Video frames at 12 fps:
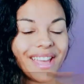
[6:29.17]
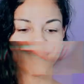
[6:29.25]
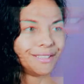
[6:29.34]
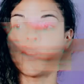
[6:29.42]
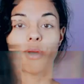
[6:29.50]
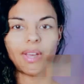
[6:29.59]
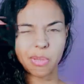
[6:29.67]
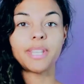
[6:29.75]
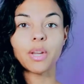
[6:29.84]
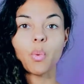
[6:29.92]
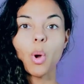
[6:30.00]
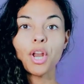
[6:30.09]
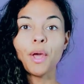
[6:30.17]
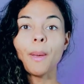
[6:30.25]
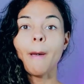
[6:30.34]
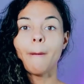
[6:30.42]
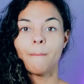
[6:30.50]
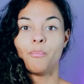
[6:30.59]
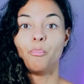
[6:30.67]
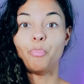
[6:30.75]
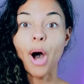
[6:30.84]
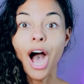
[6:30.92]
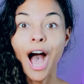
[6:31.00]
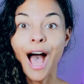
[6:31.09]
And then the second one,
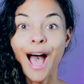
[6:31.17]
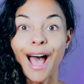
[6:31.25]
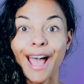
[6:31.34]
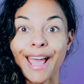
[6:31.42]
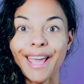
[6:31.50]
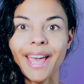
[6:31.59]
buy.